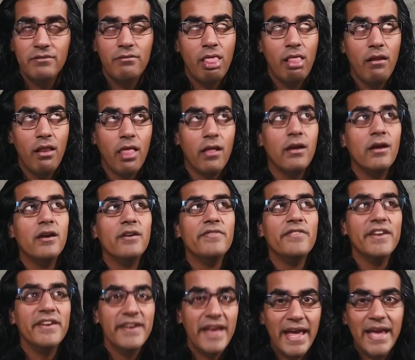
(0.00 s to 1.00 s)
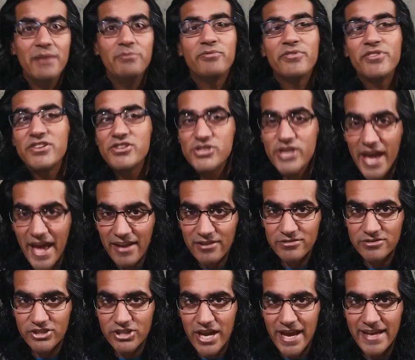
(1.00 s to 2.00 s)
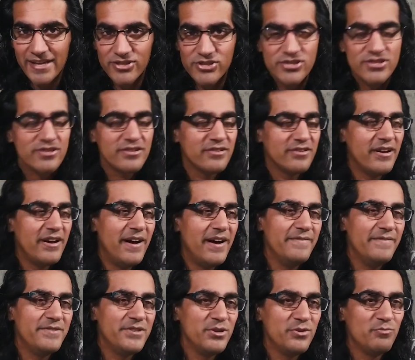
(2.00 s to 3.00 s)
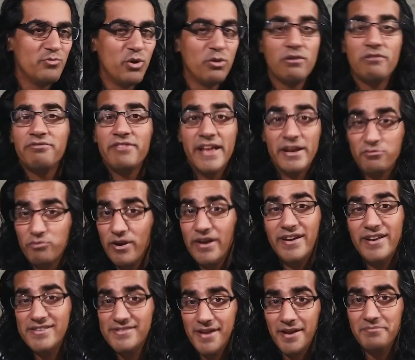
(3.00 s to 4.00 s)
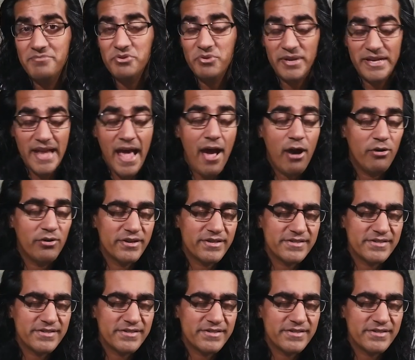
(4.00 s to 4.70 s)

the name for the channel changed to more reflect what it is I'm doing now.